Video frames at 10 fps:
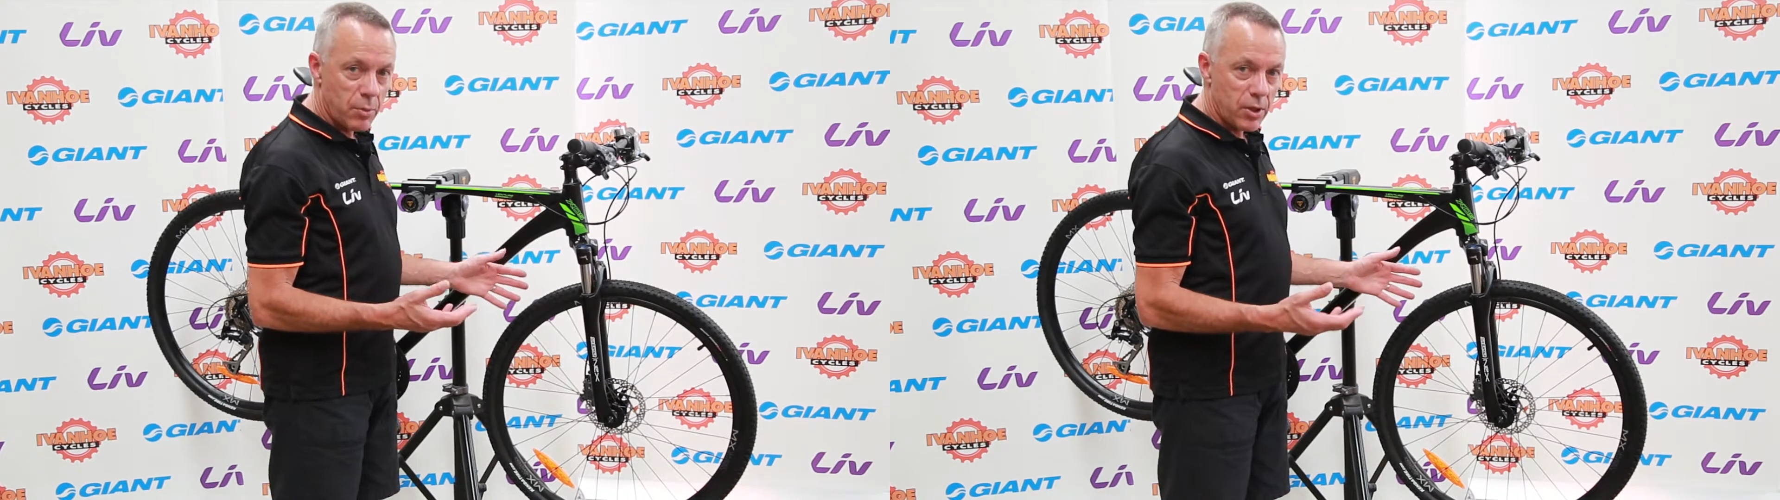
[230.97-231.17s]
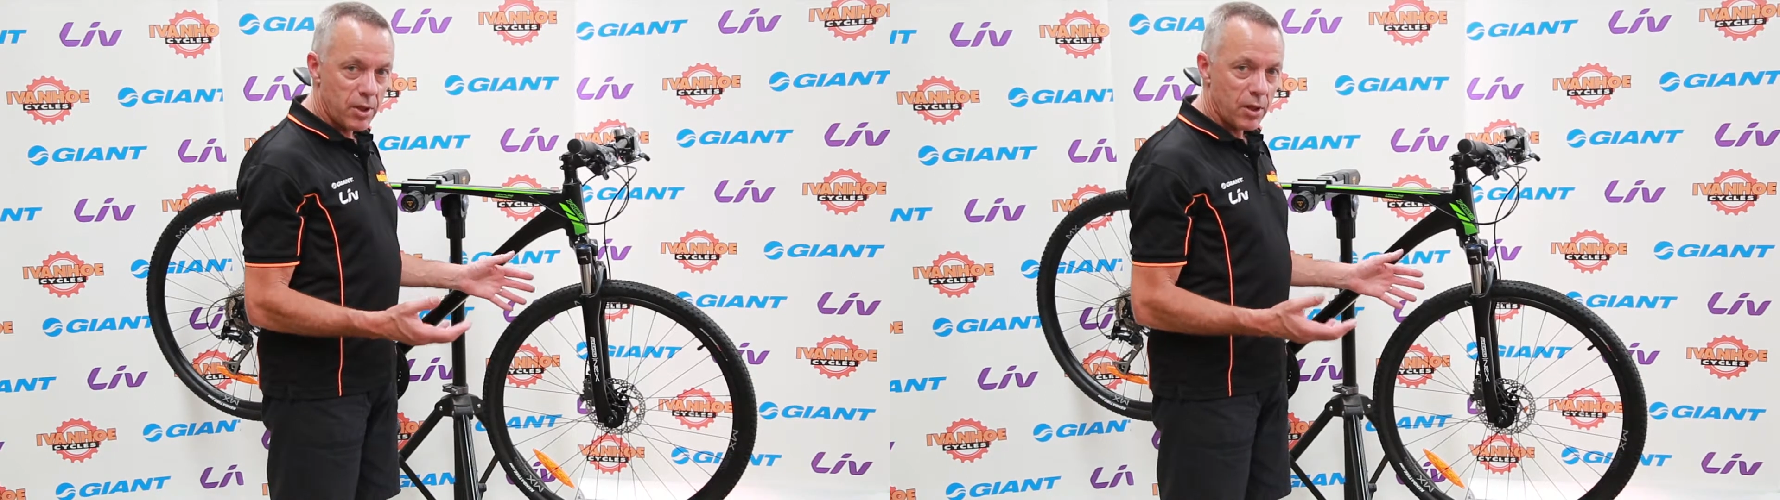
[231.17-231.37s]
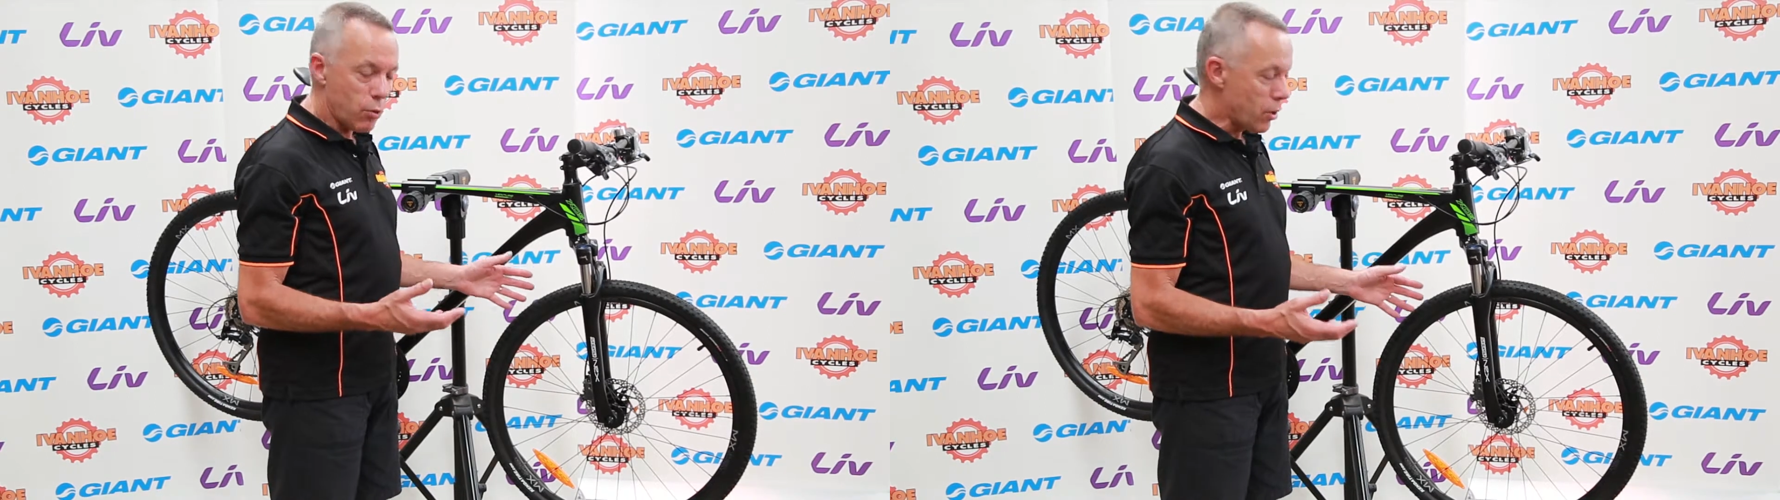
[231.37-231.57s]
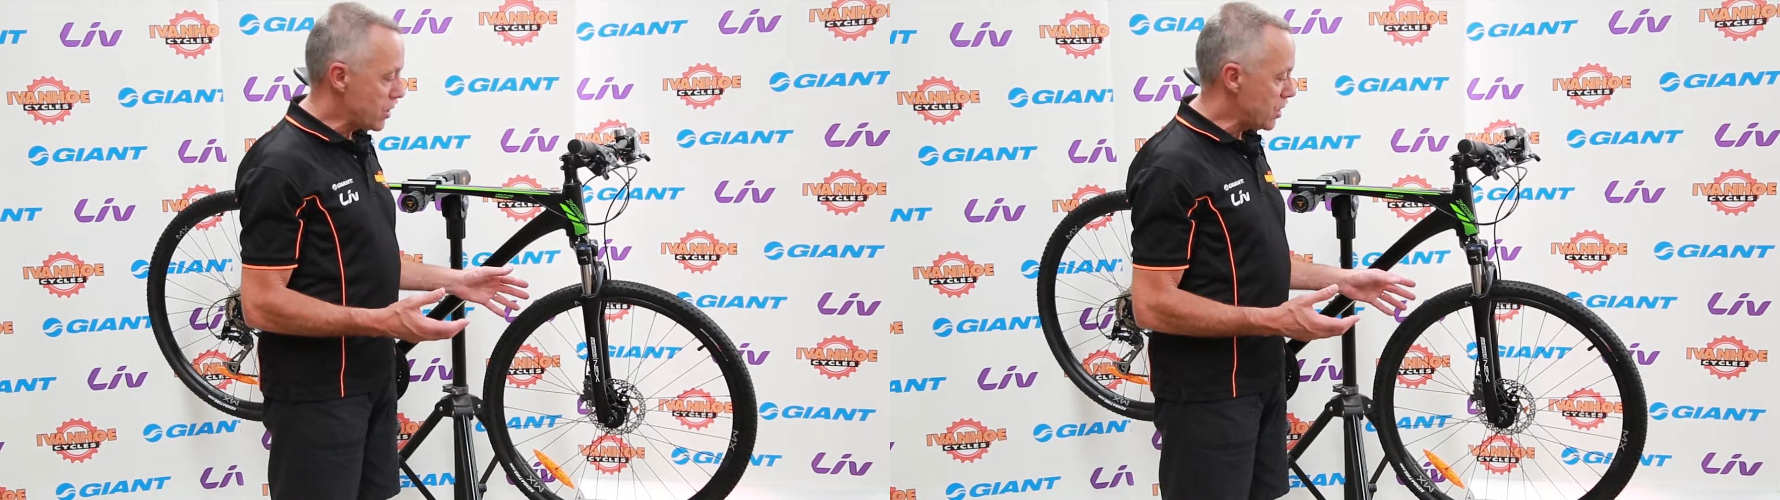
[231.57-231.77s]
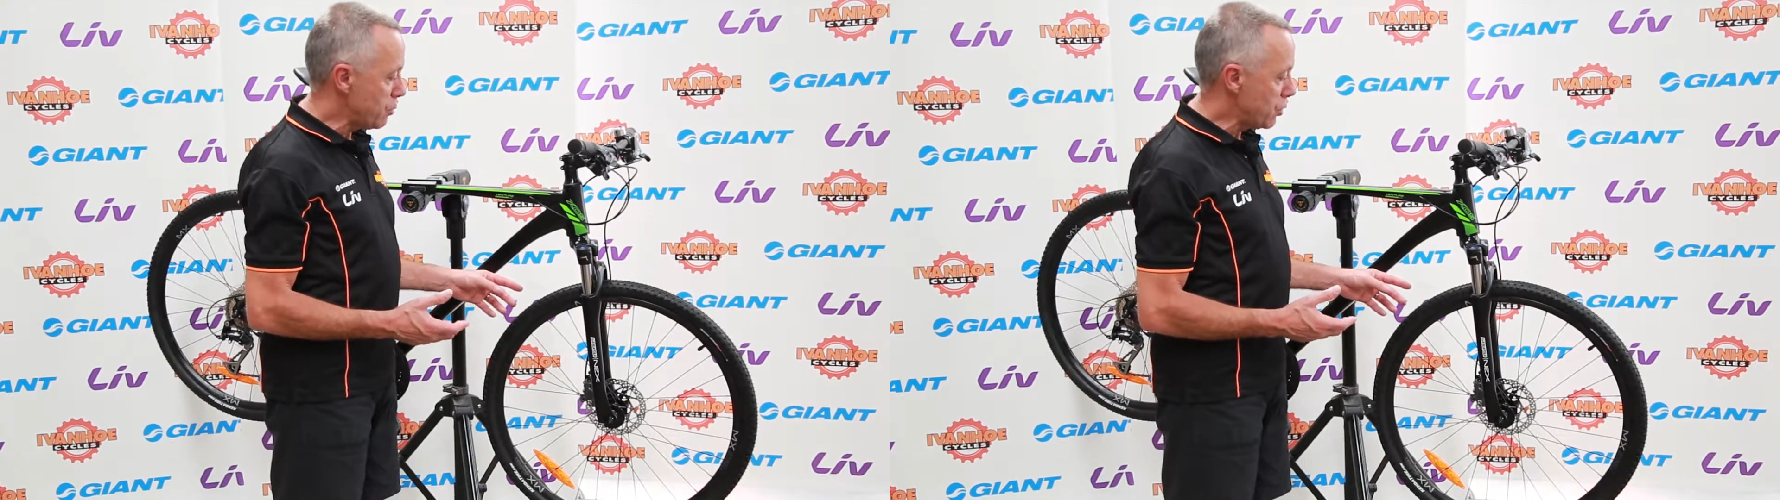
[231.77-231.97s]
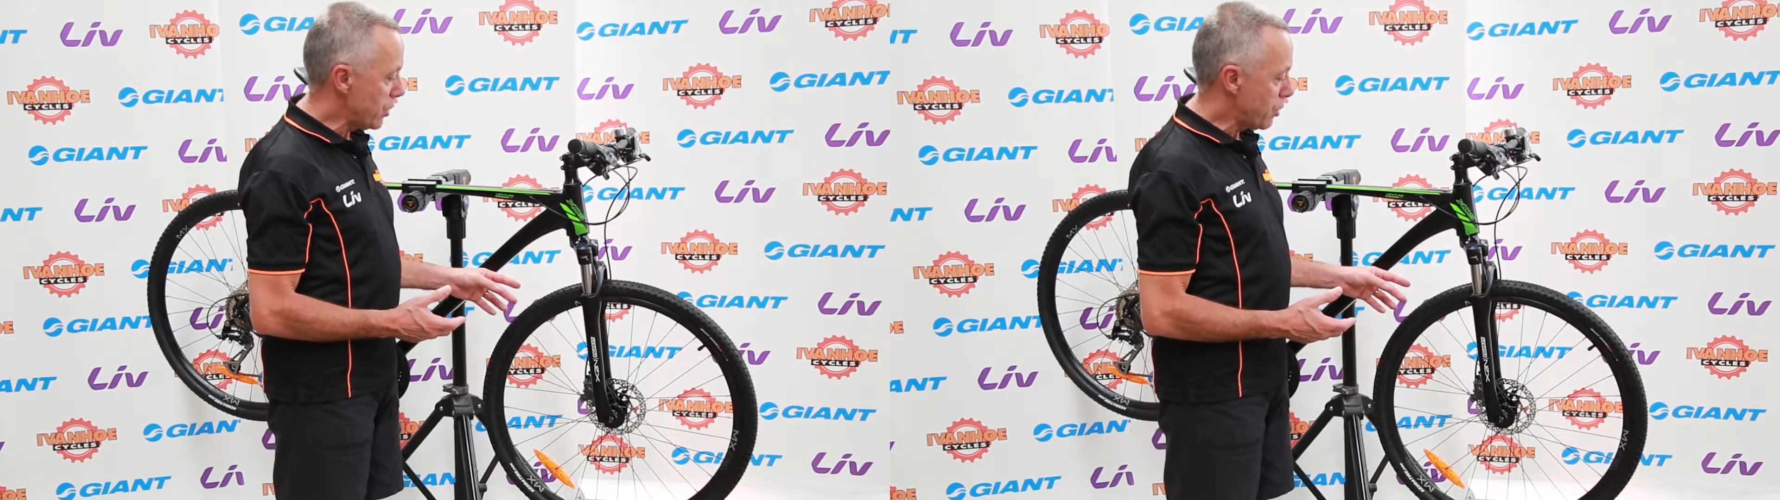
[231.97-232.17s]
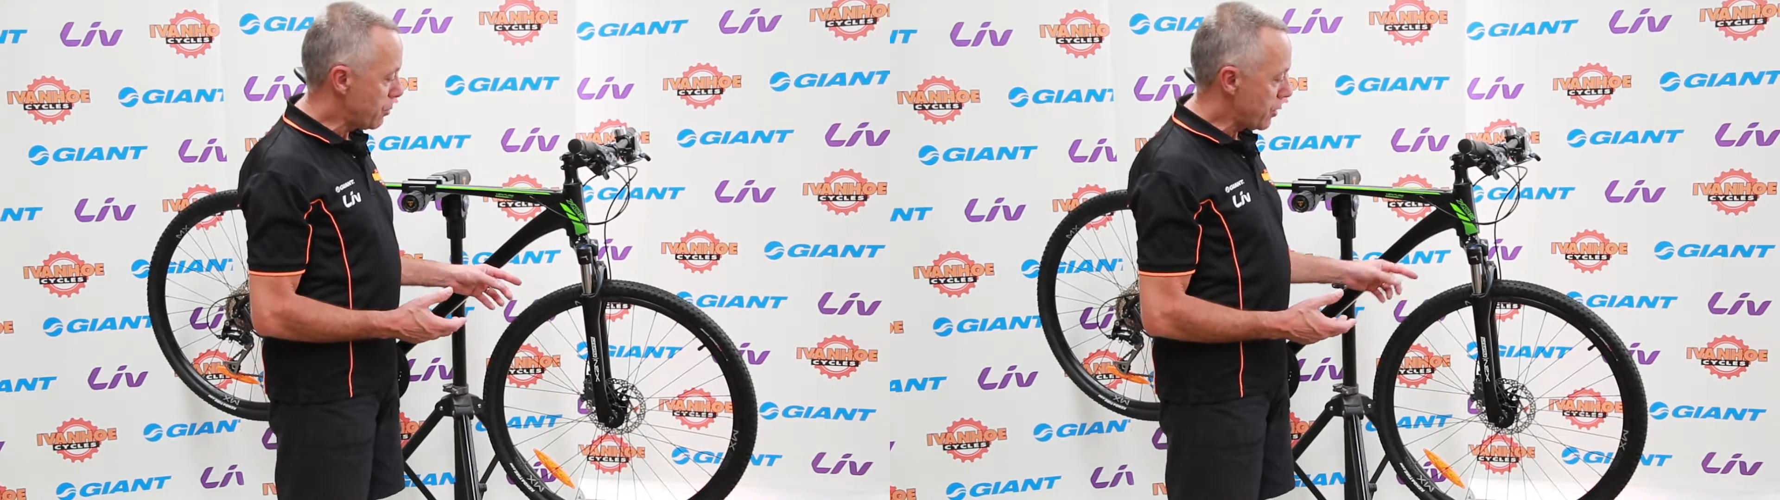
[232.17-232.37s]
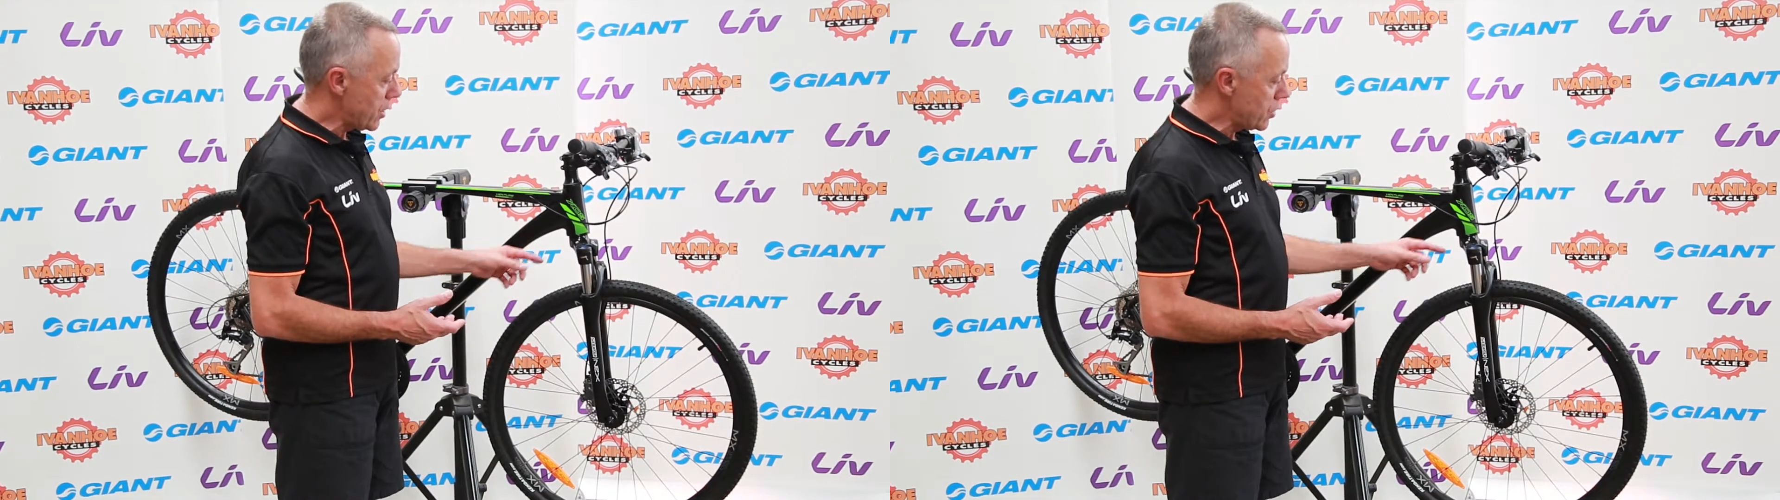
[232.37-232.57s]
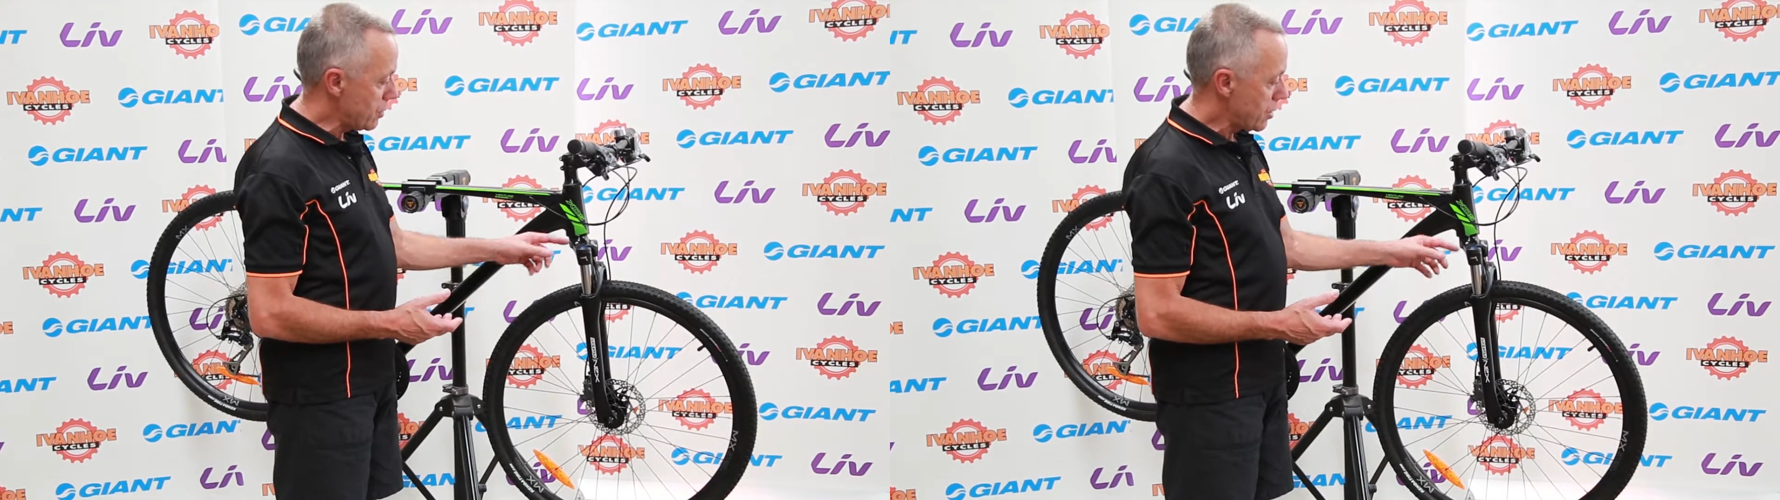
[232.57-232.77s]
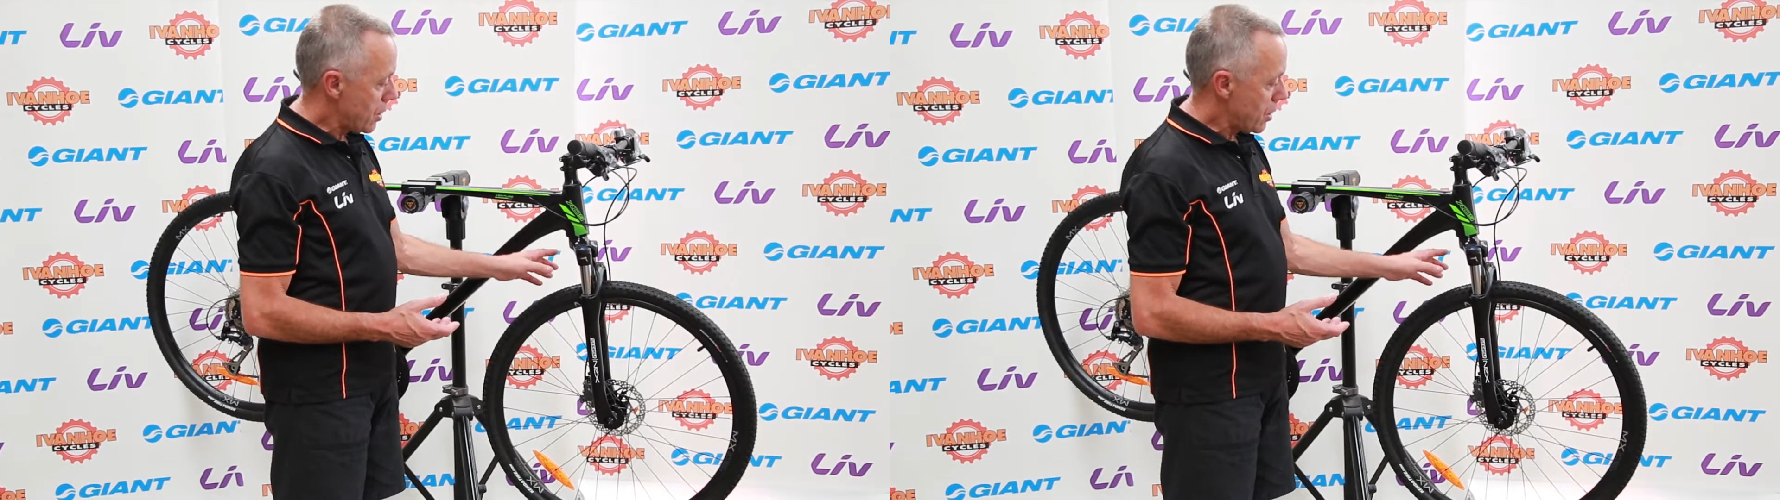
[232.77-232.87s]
but they're quite simple in operation.